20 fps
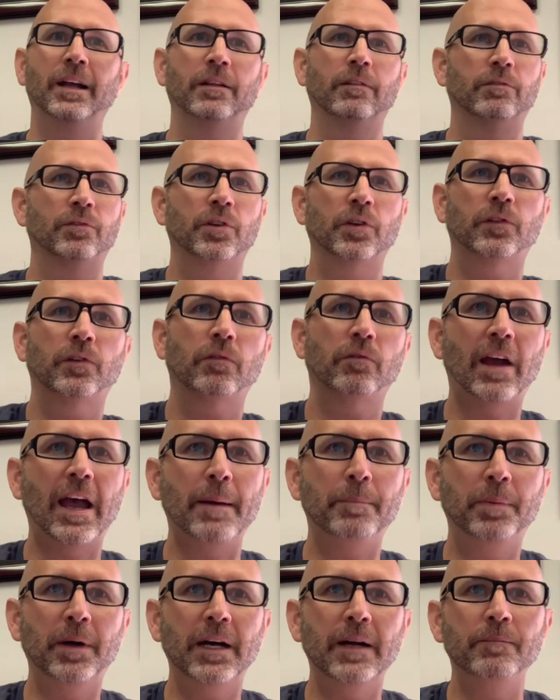just to
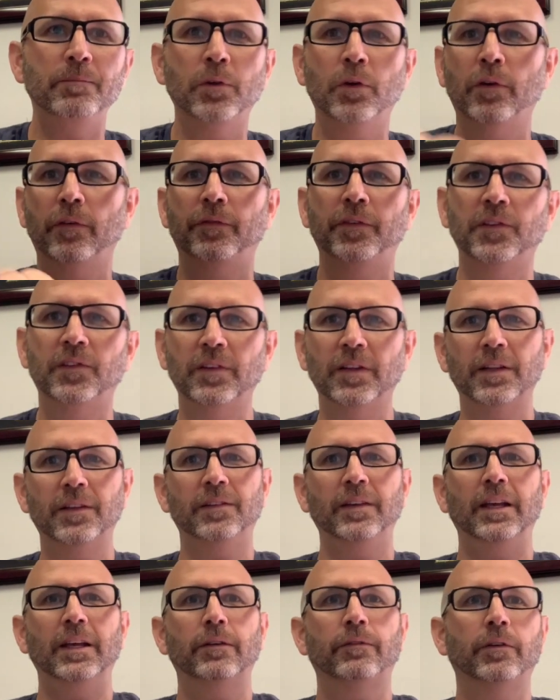wrap up, you're a
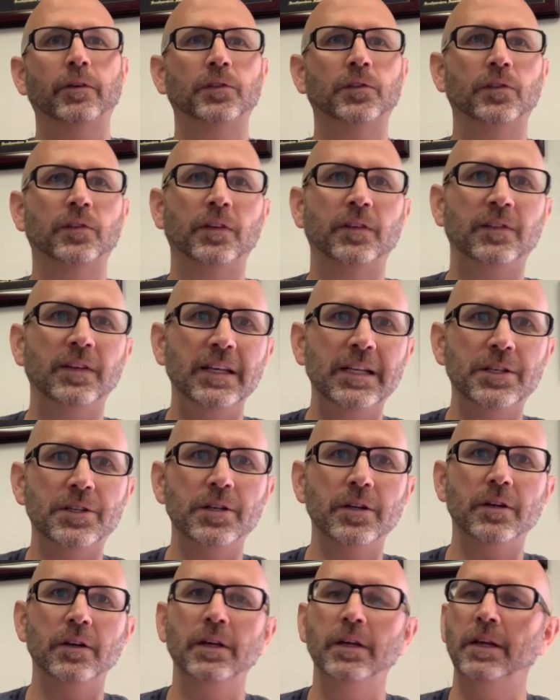facilitator versus a
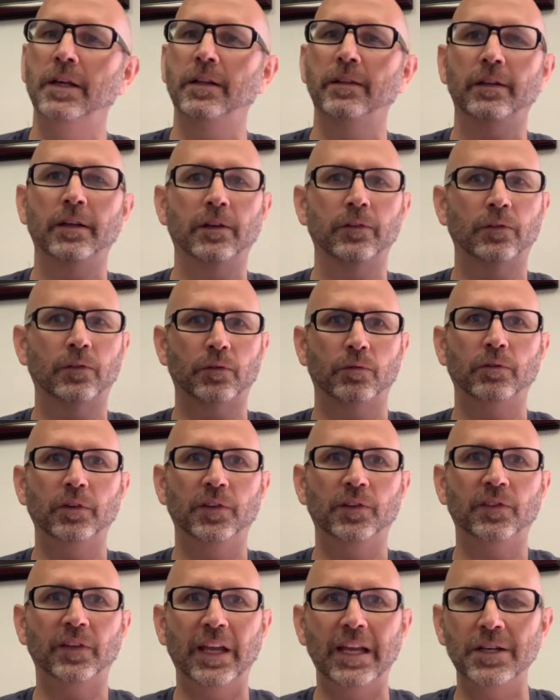teacher. There's 3
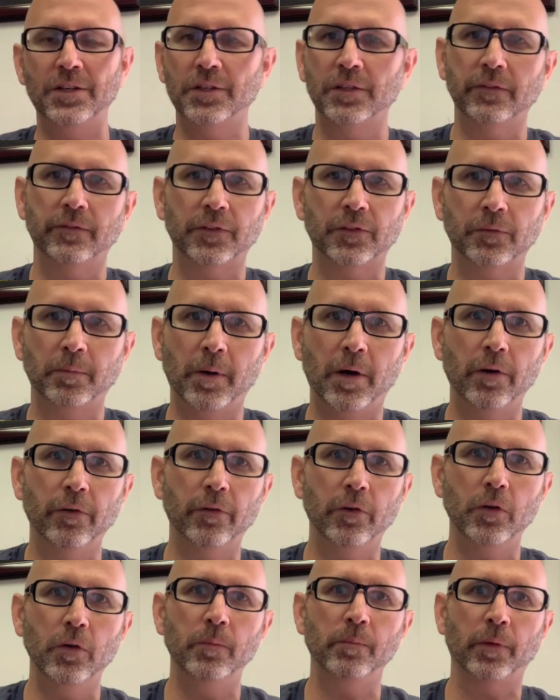stages of a small
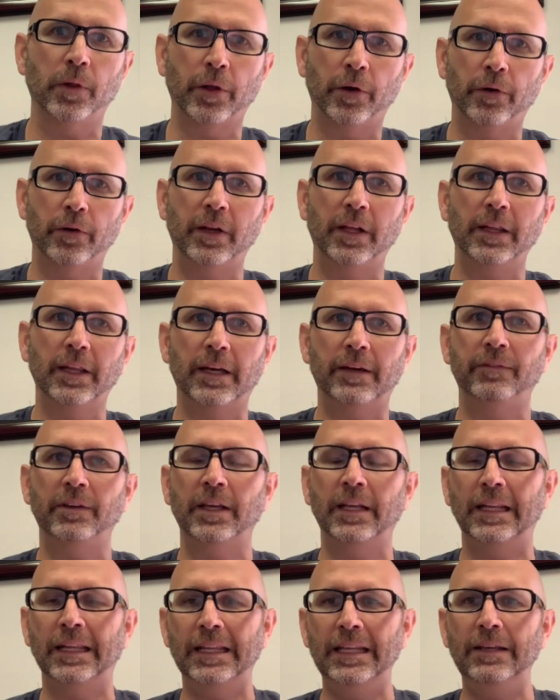group: learning, loving,
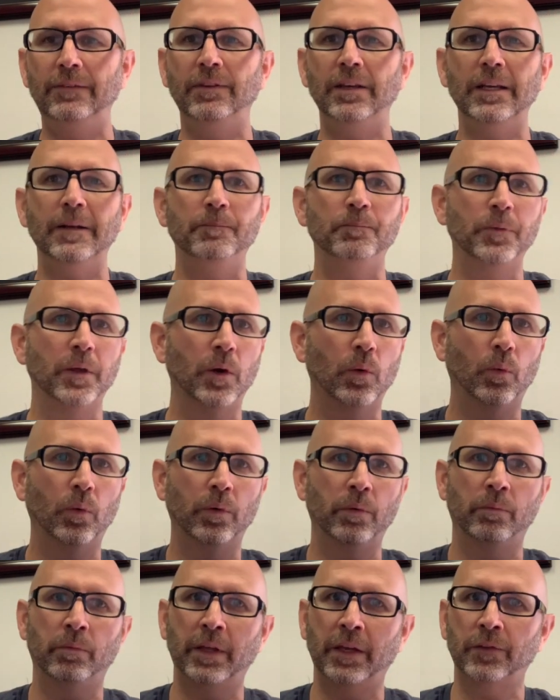and leaving.
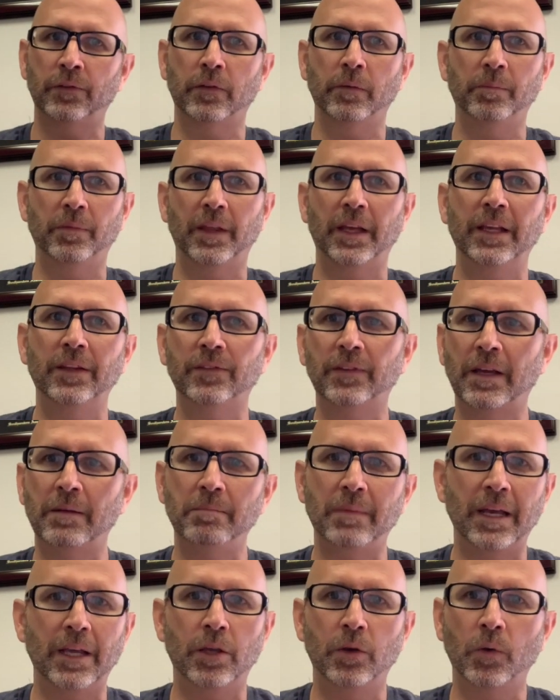There's some things that
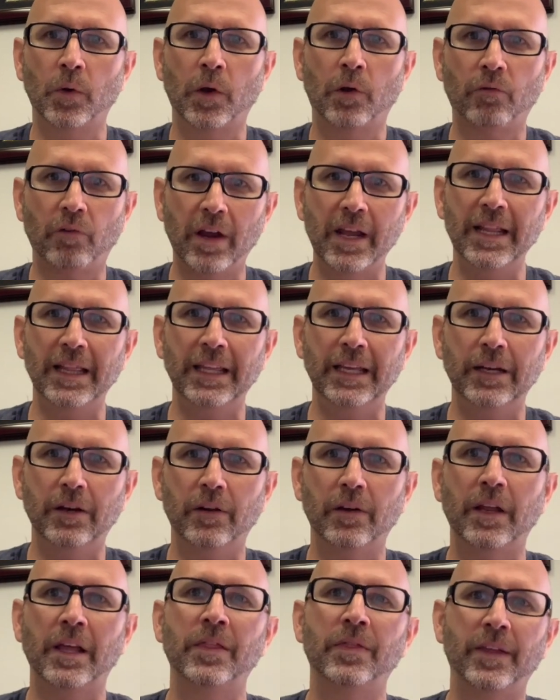make you a great
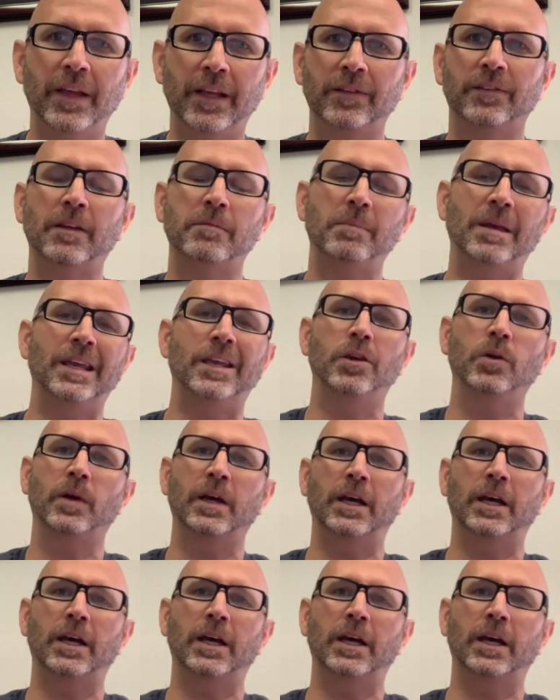leader and things that make you a